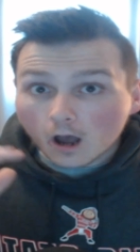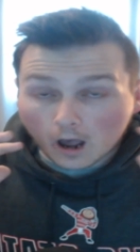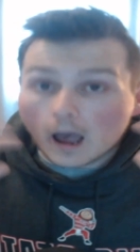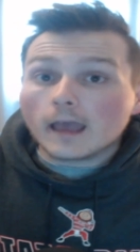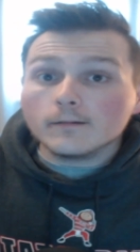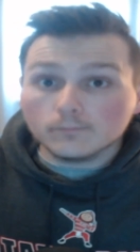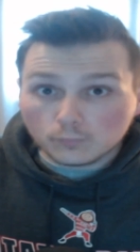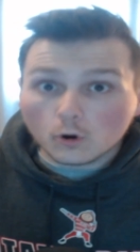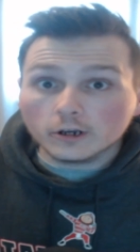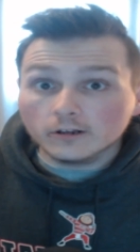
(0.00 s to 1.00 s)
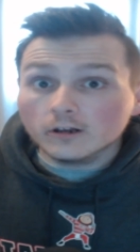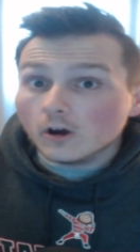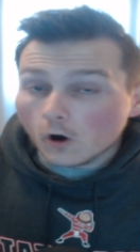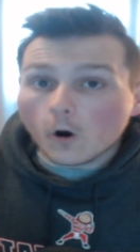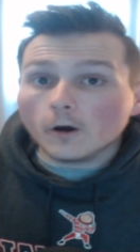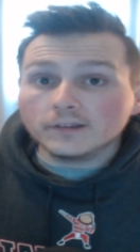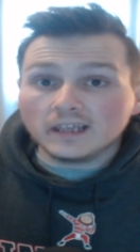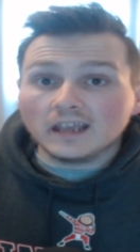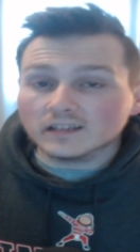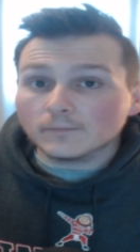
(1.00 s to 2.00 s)
I am putting on the
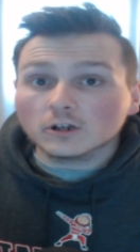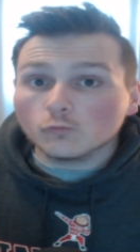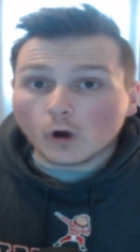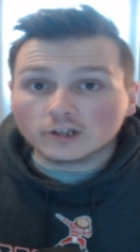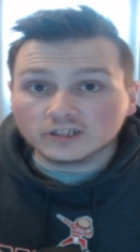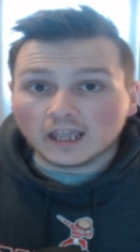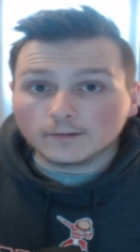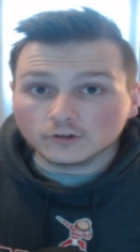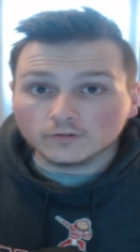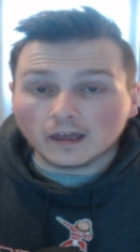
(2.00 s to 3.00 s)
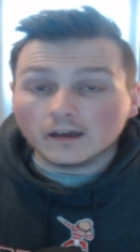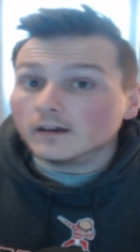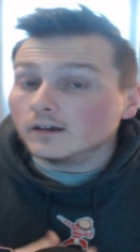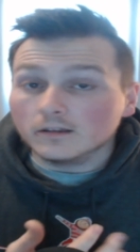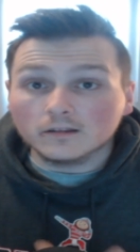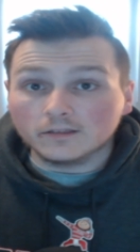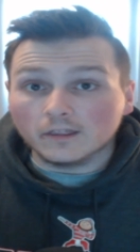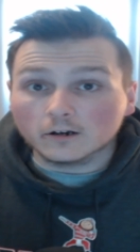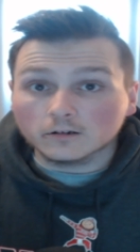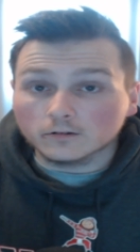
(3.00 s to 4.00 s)
games. I'm going to watch the games through that.
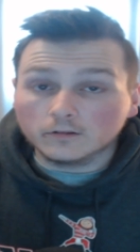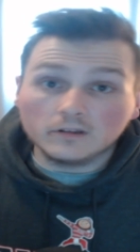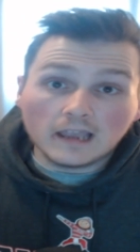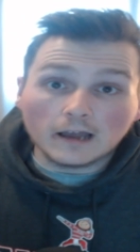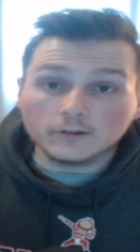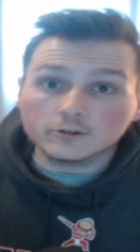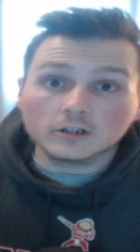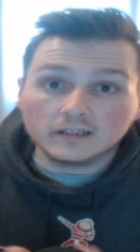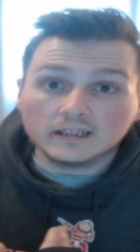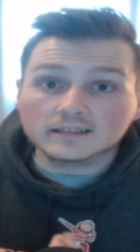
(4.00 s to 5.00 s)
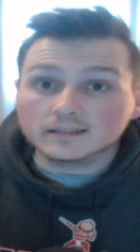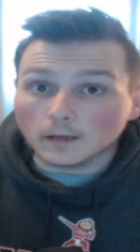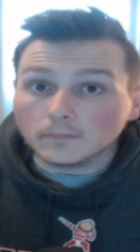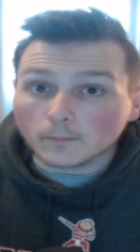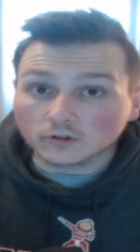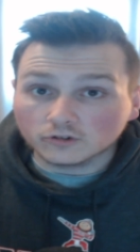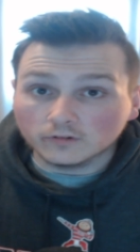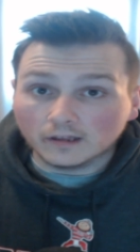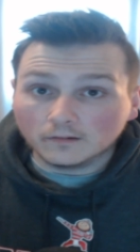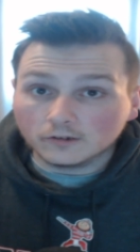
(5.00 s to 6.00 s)
There, yeah, you're going to get some numbers through
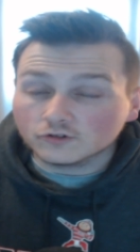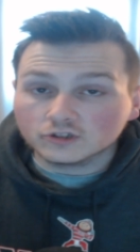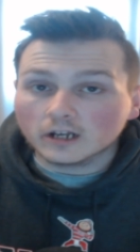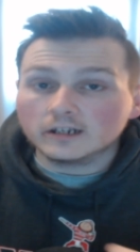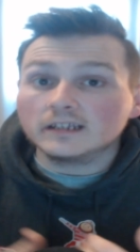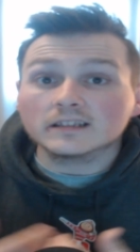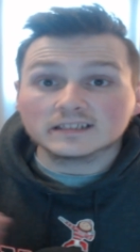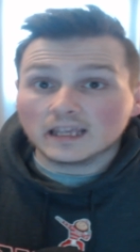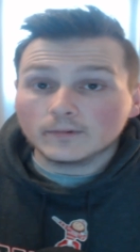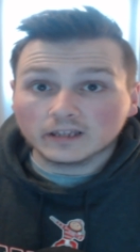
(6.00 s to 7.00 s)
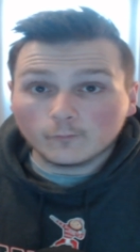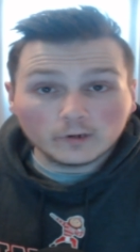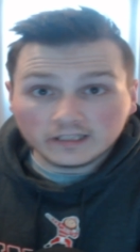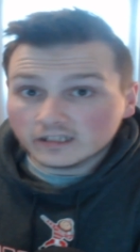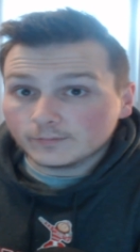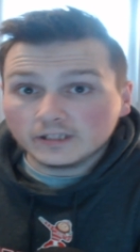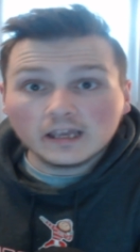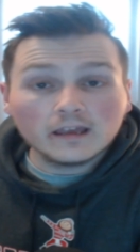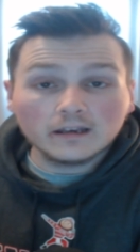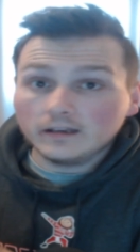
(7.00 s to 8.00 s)
that. You're just not going to get the same as like what
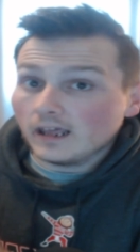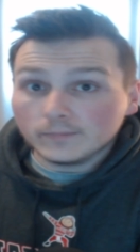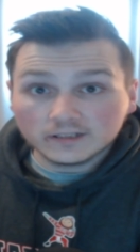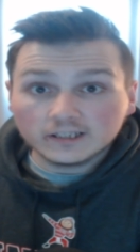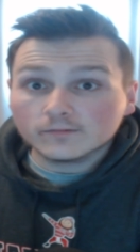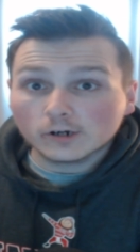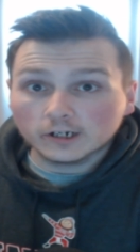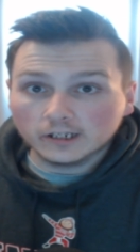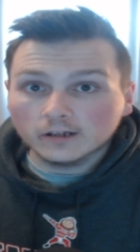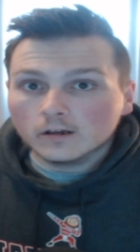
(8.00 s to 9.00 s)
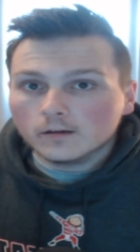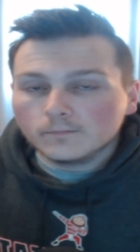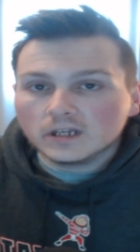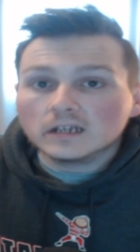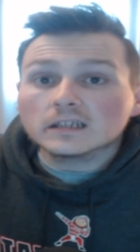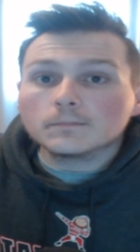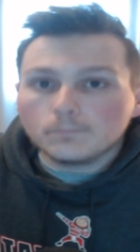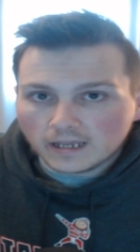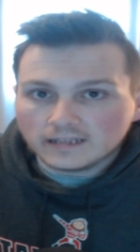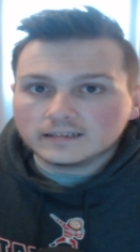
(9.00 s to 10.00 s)
ESPN and NBC are probably going to get because it's
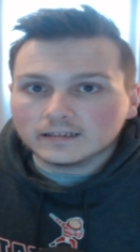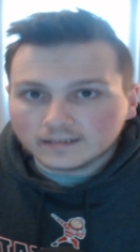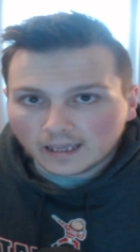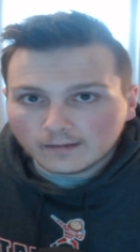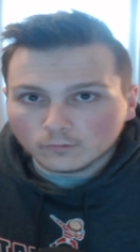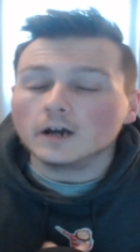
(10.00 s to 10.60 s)
basic cable.